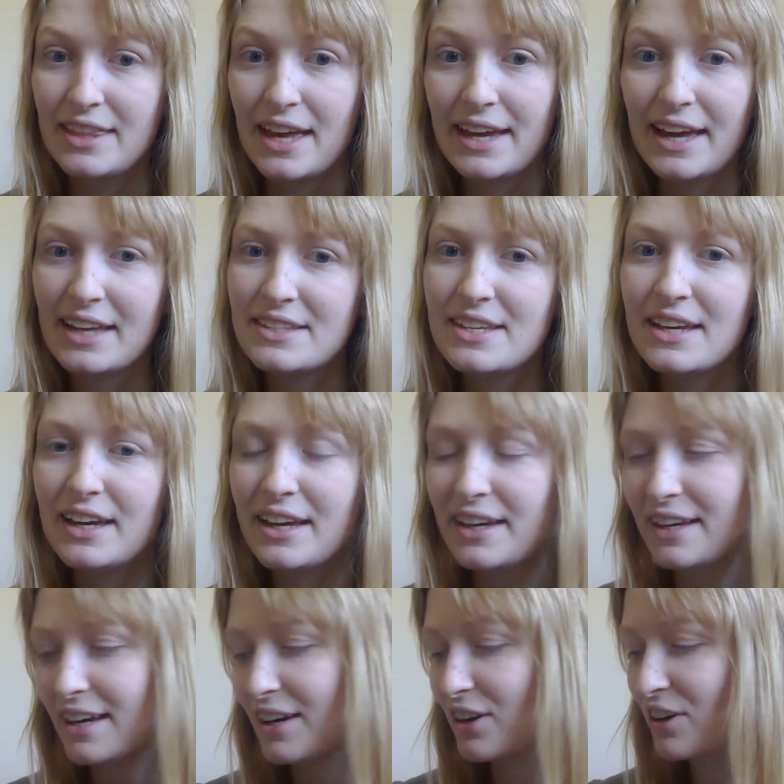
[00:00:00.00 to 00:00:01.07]
They're
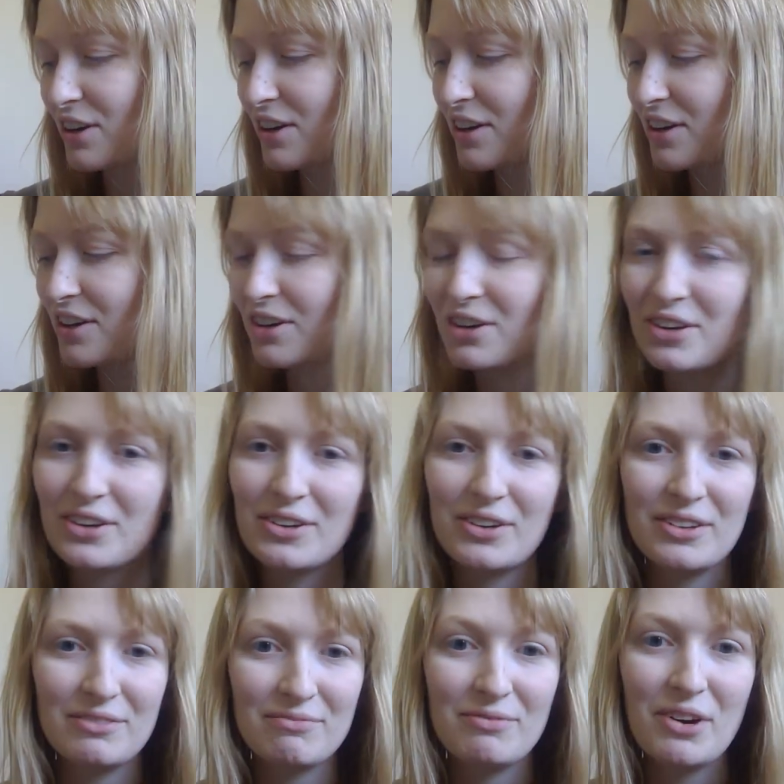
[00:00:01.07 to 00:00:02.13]
getting,
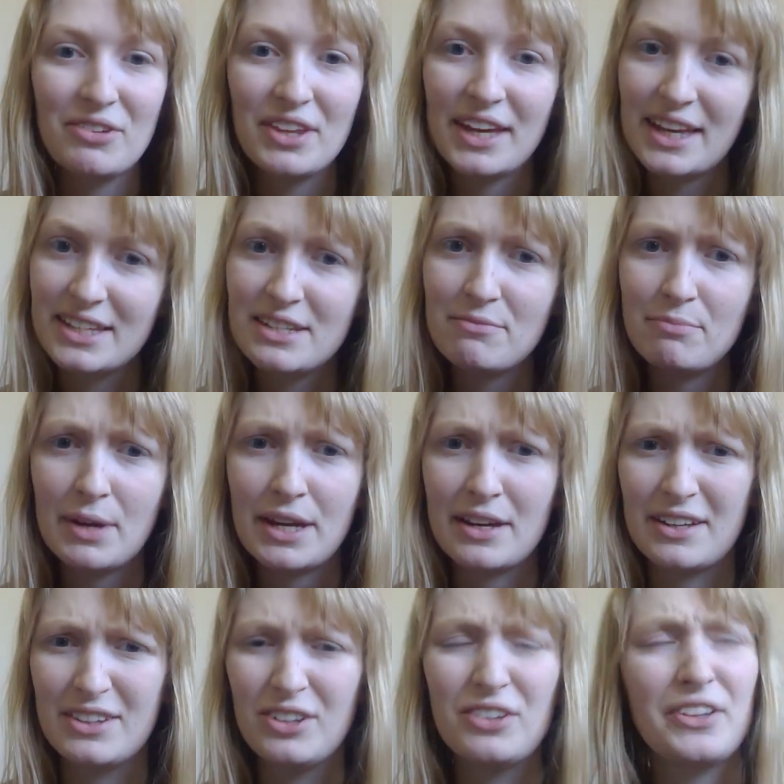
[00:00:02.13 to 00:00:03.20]
well, they're getting
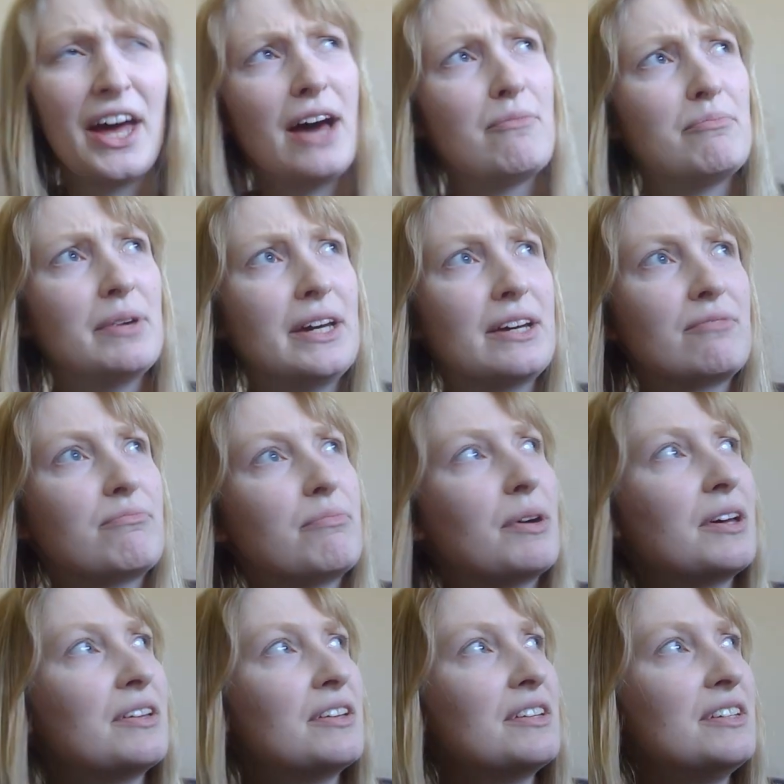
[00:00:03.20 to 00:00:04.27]
bigger, not that big,
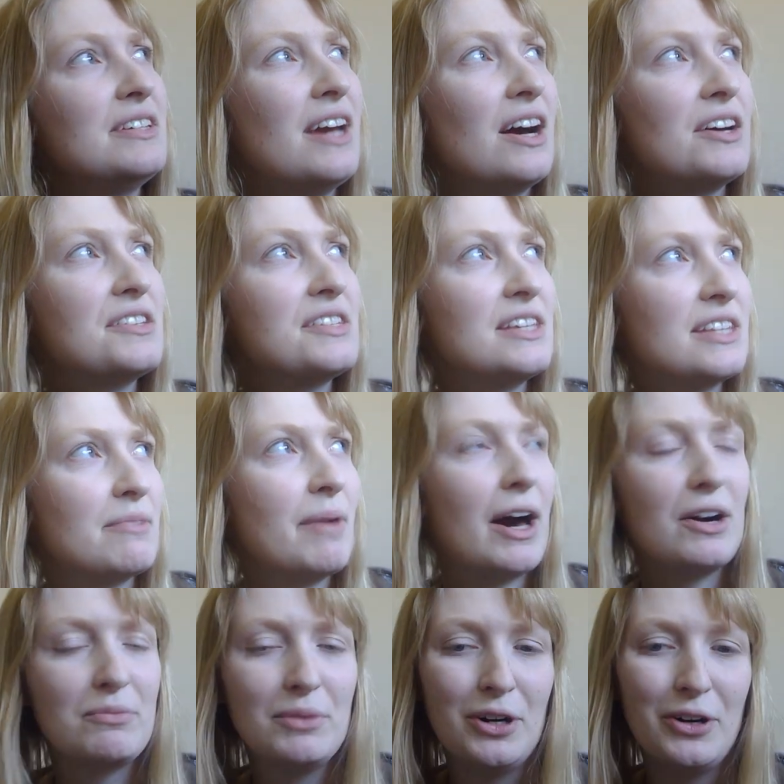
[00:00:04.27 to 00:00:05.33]
but yeah, I see them
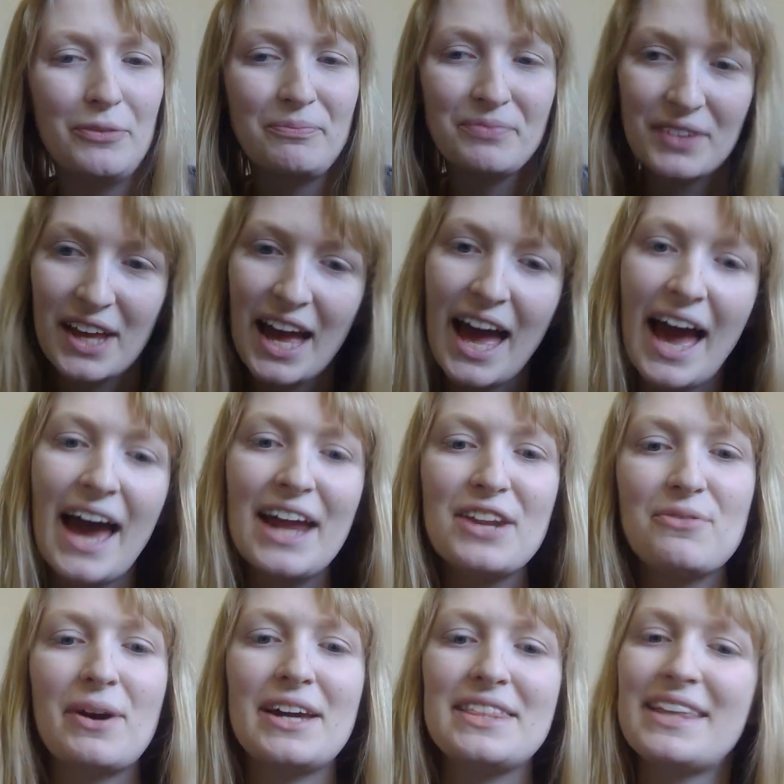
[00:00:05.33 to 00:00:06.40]
out more.
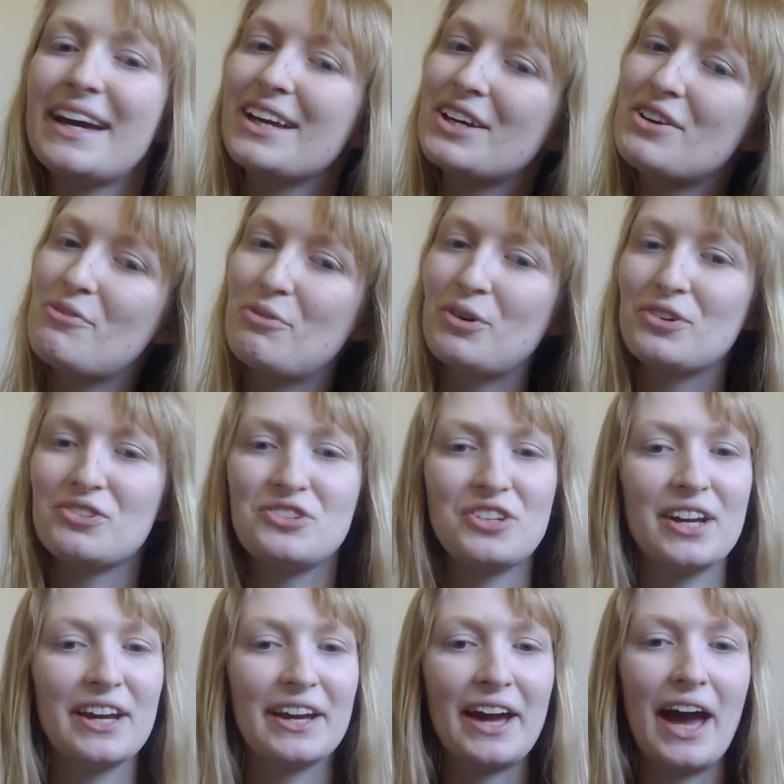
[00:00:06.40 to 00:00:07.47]
Anyway, thank you for
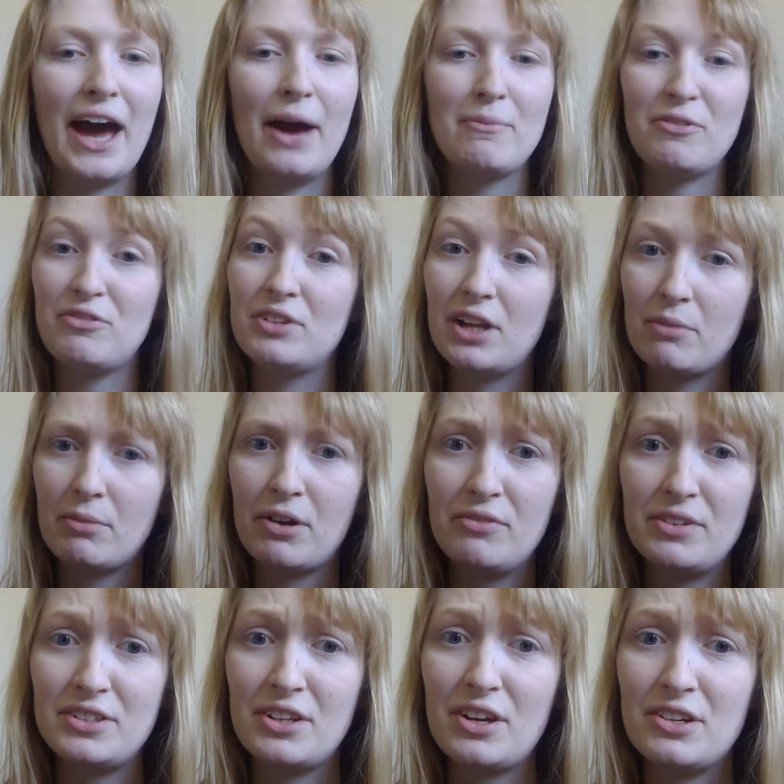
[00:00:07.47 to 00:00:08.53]
watching. Um, if you like my
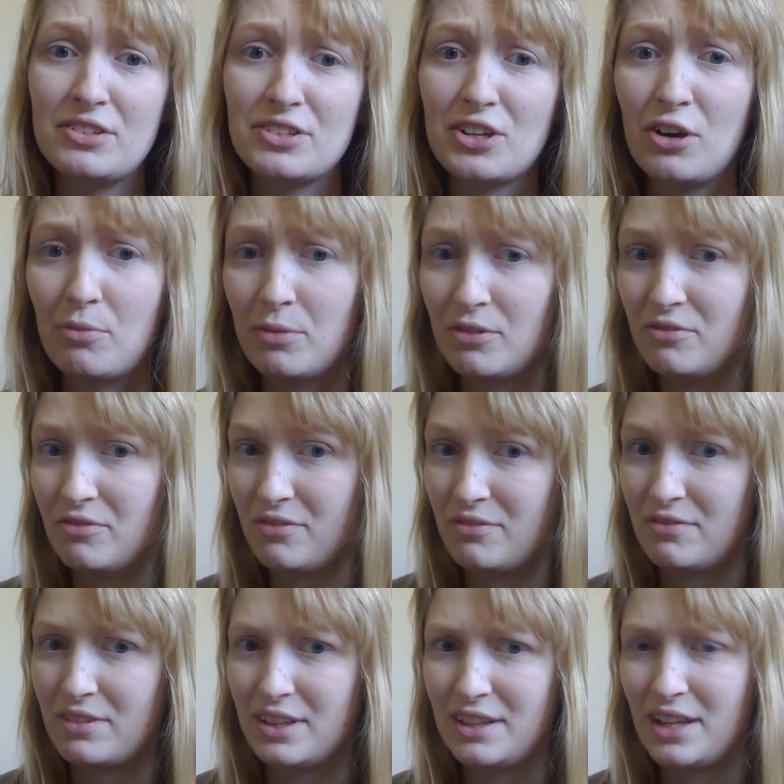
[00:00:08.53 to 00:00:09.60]
videos, comment,
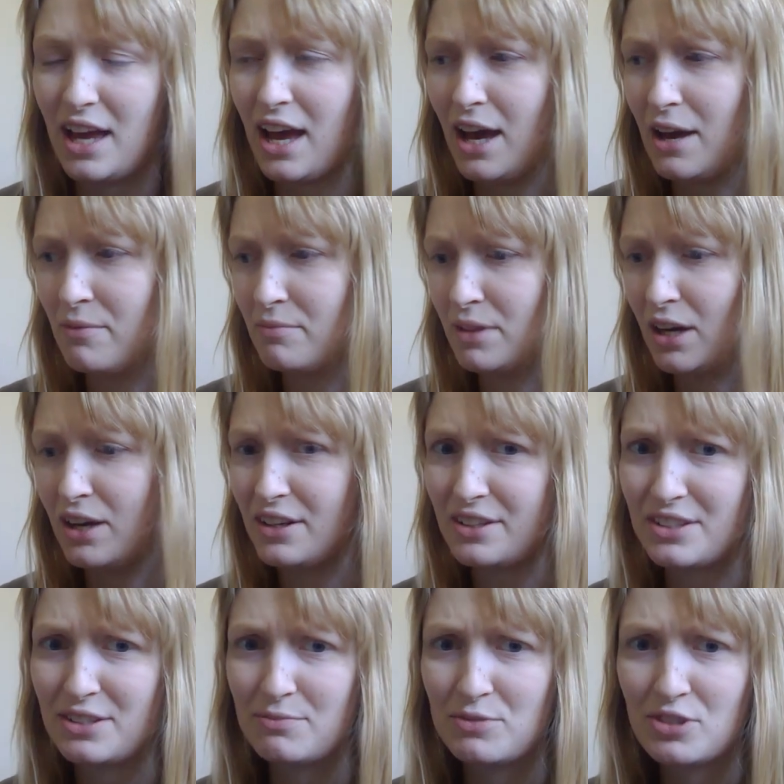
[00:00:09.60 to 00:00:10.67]
um,
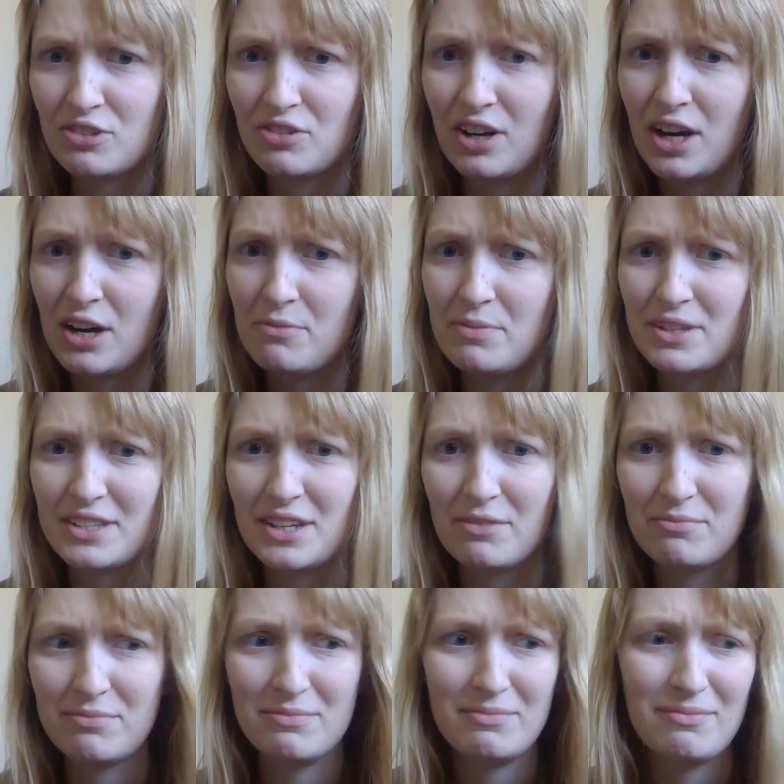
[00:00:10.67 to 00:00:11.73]
like, subscribe. It's
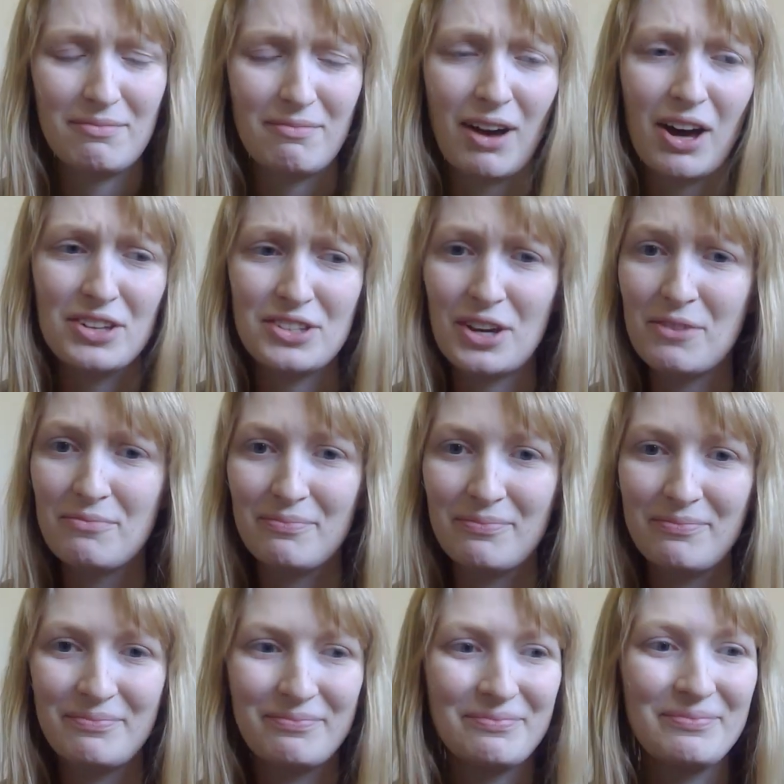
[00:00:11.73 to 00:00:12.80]
up. I don't
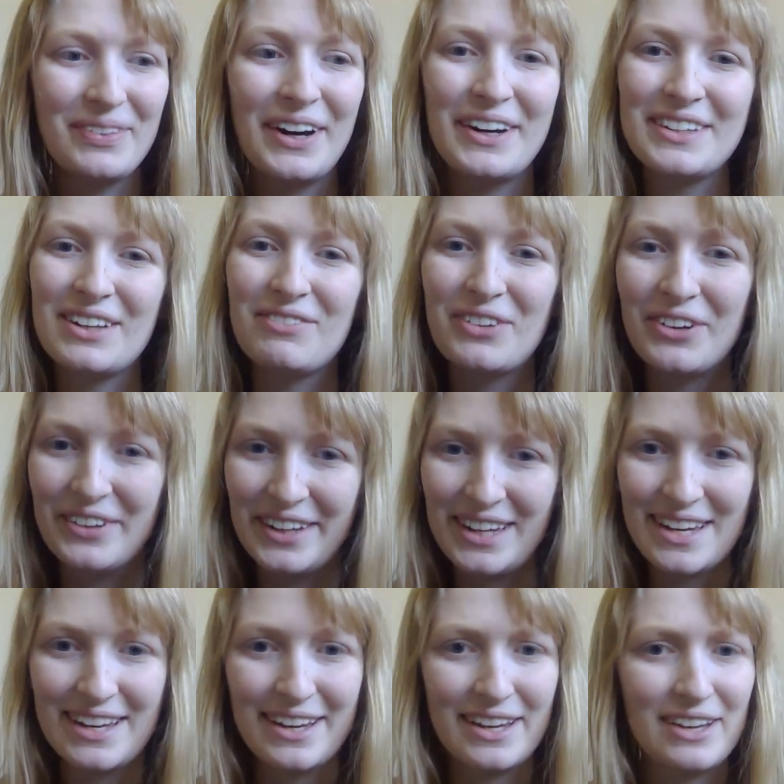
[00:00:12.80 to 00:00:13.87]
mind. I'm not
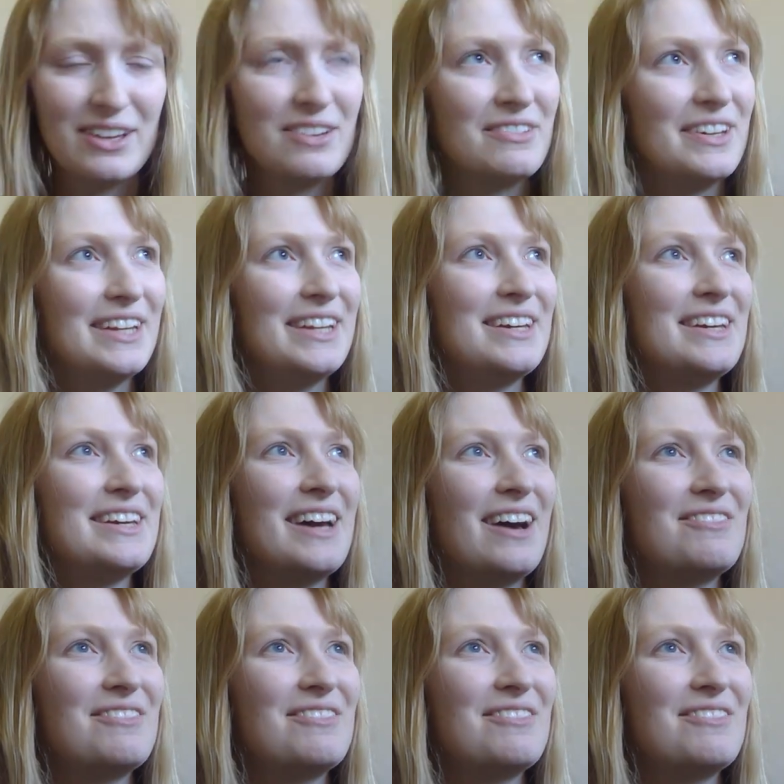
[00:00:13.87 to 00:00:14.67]
here really.